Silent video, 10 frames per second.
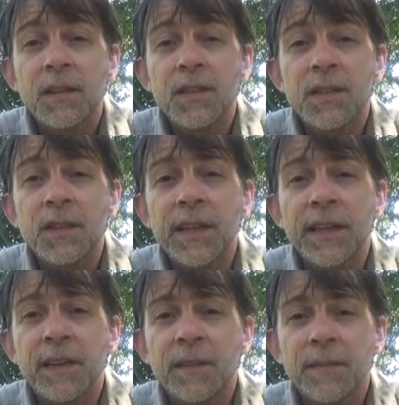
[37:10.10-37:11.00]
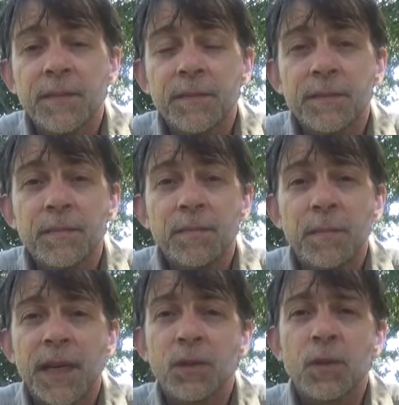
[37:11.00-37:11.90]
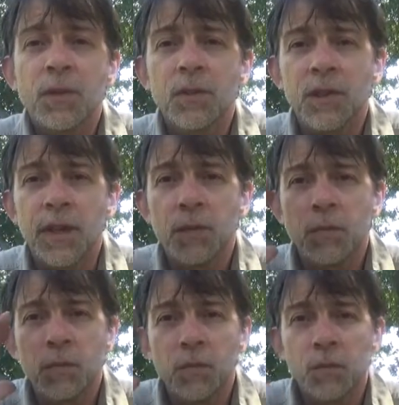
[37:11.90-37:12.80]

See you later. Bye, George. Out.